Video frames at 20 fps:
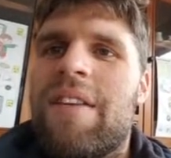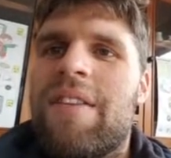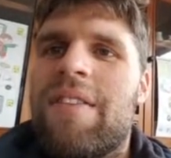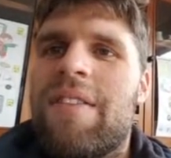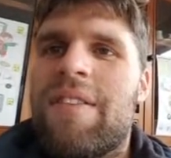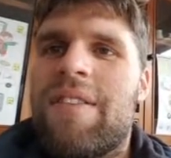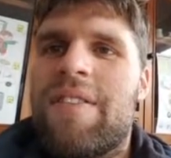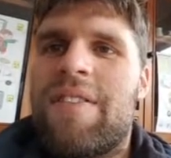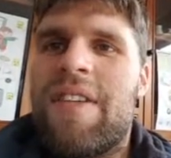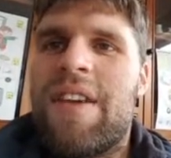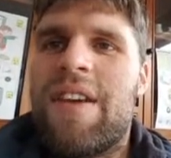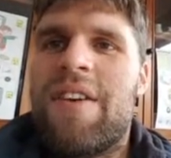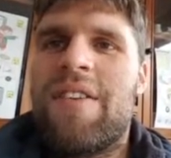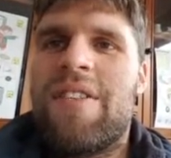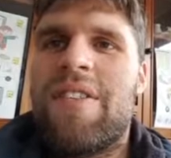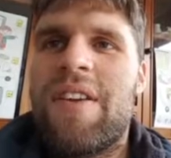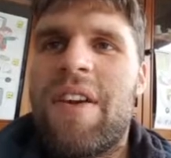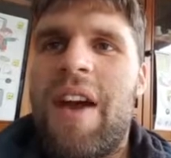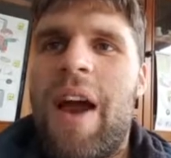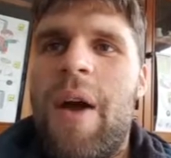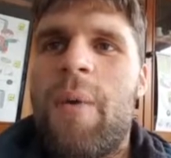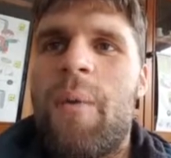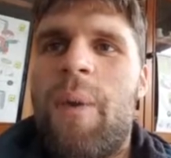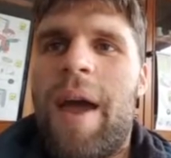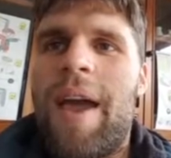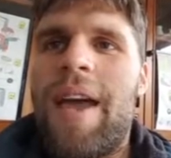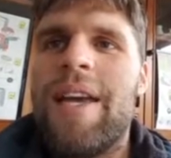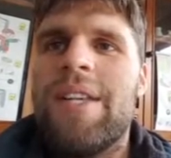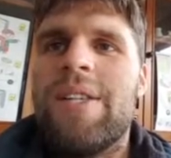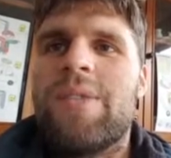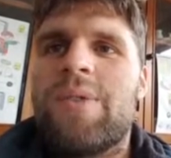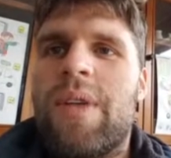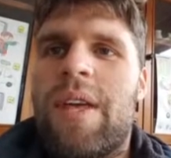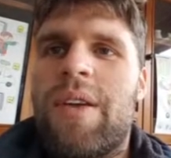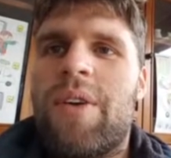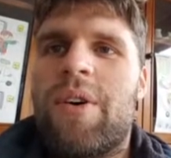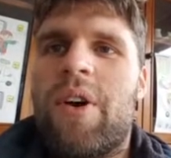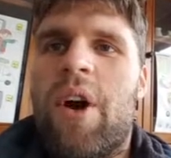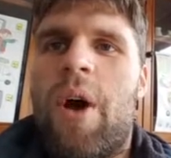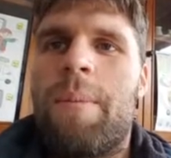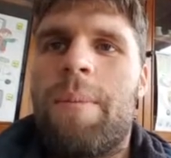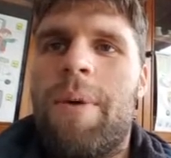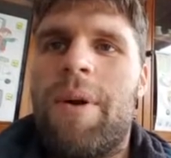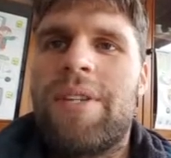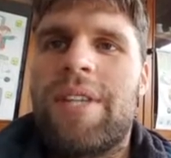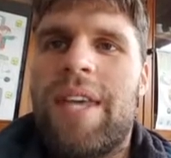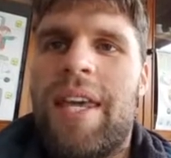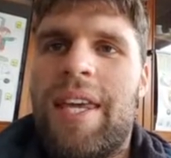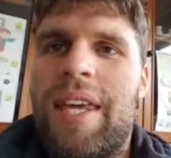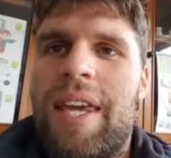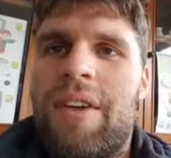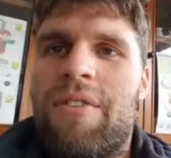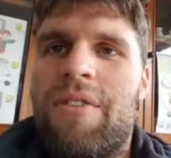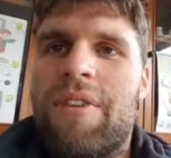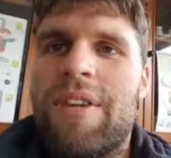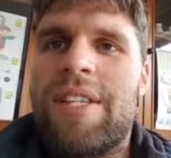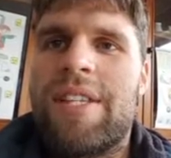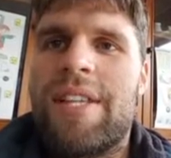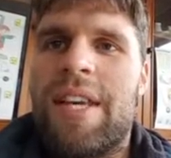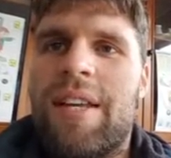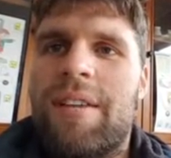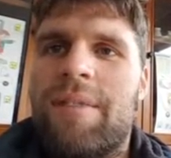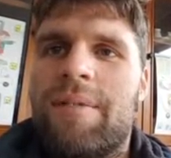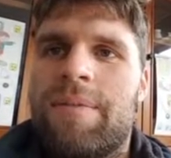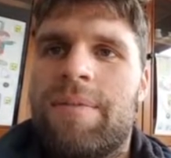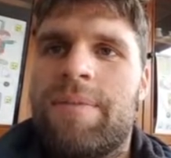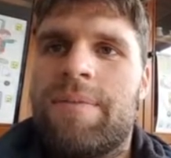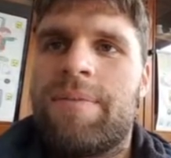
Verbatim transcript: there there are ways that your combos can get reset.